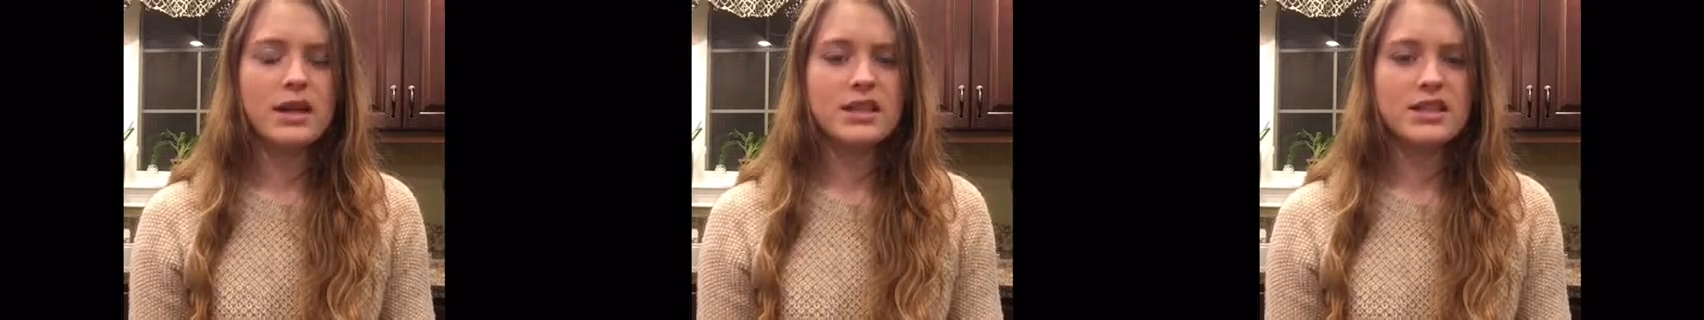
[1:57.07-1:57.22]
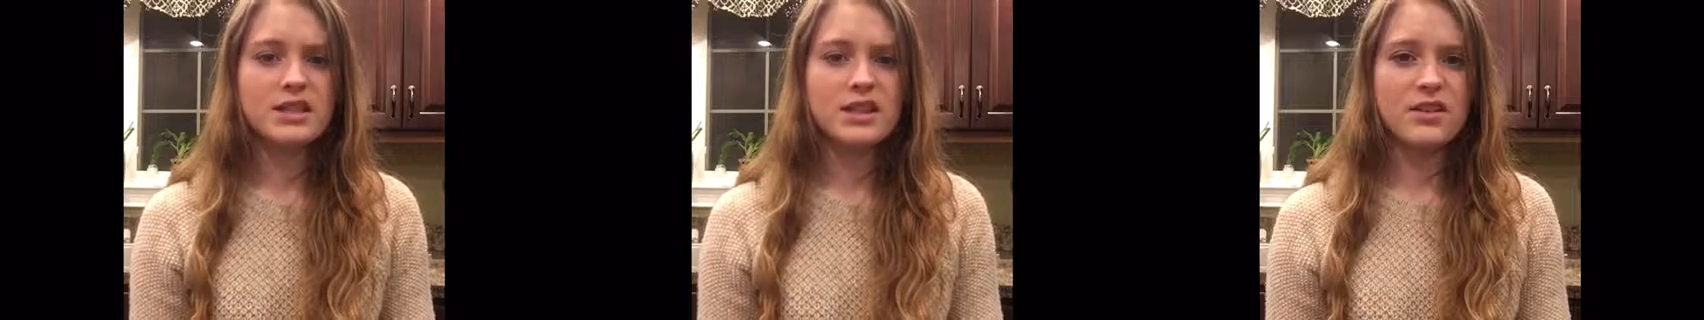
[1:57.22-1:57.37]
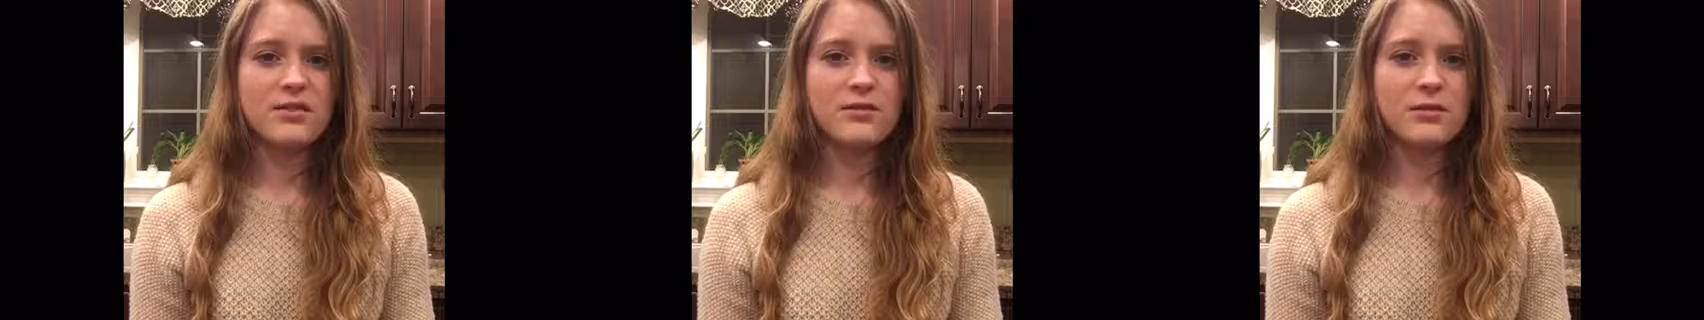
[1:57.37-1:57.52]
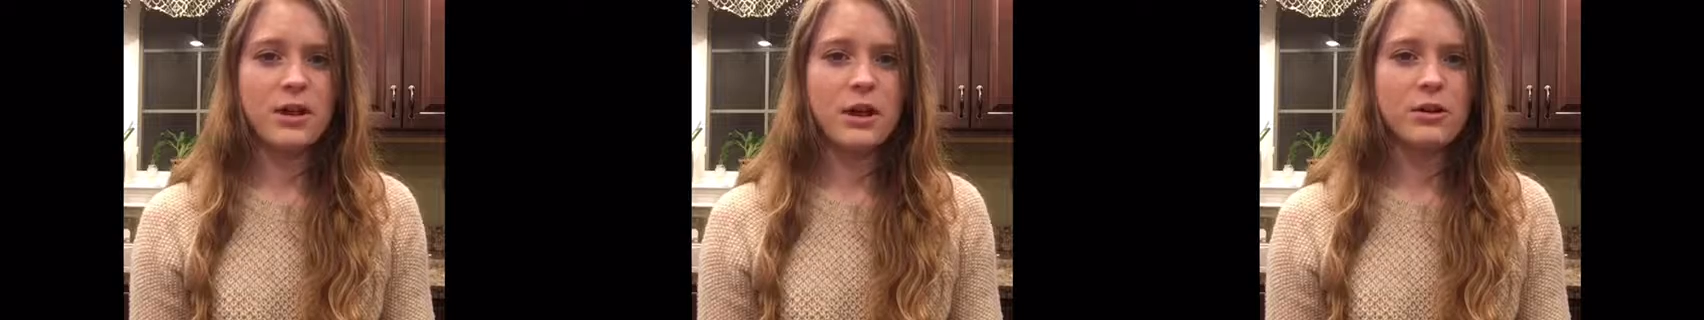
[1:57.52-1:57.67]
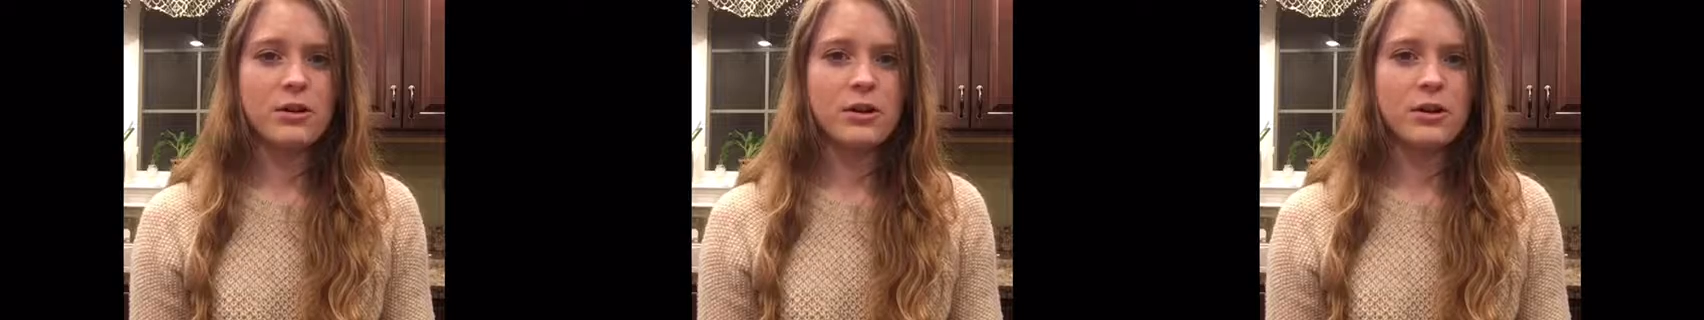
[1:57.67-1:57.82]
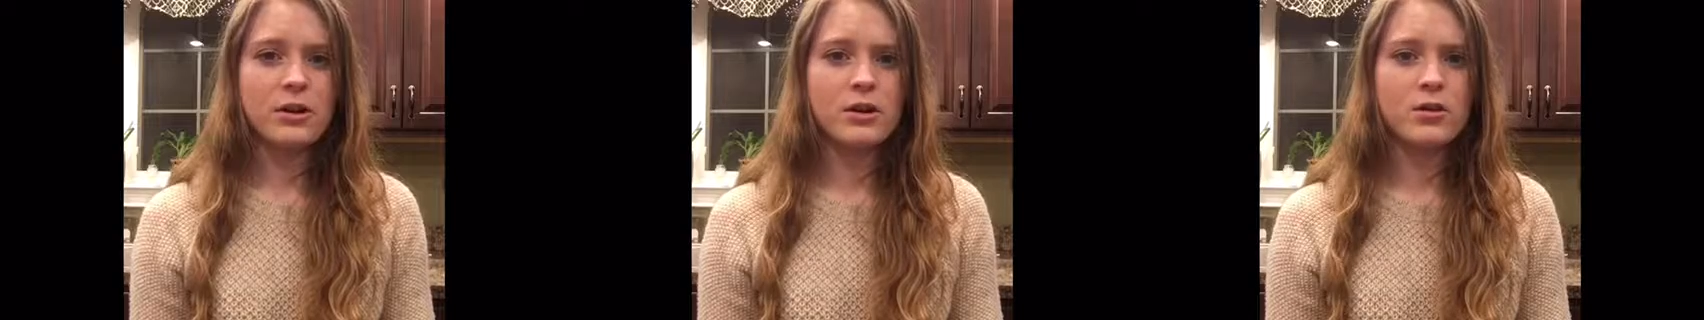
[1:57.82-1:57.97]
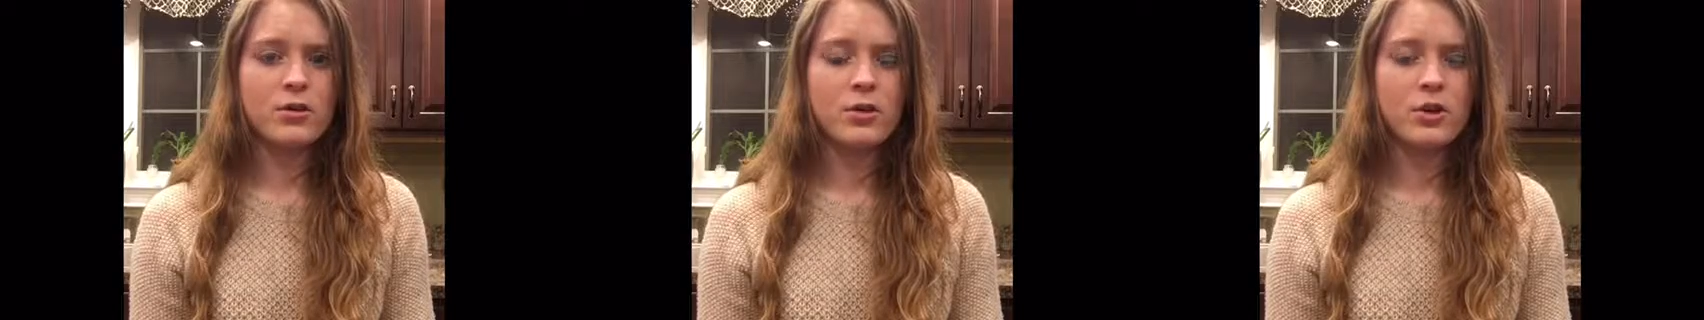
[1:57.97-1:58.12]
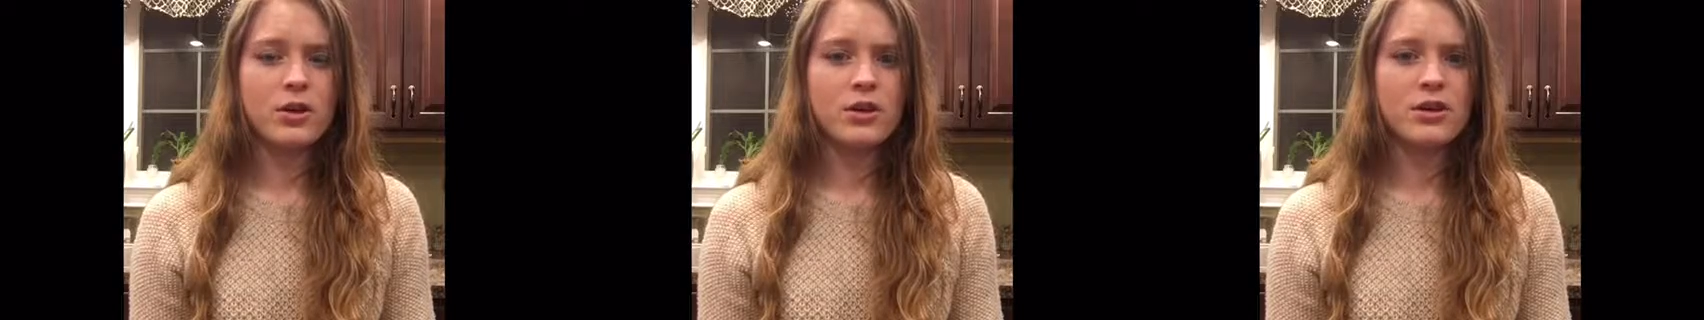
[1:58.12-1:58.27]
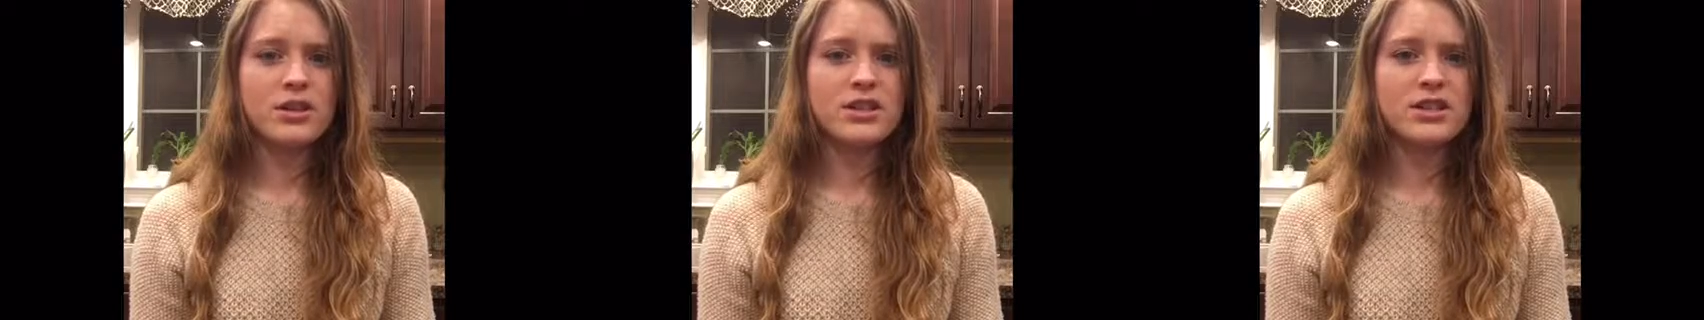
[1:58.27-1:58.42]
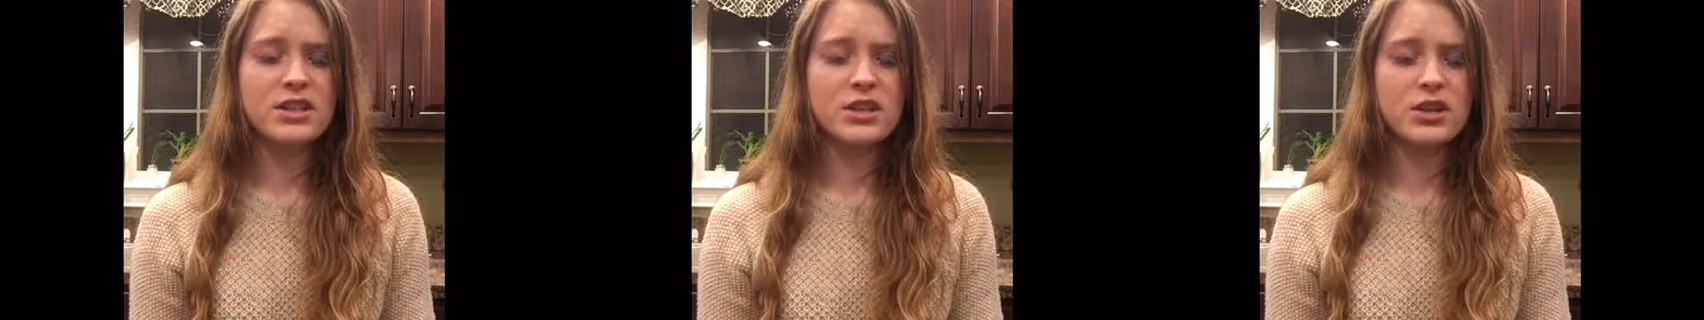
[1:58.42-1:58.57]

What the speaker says: Sunflower oil is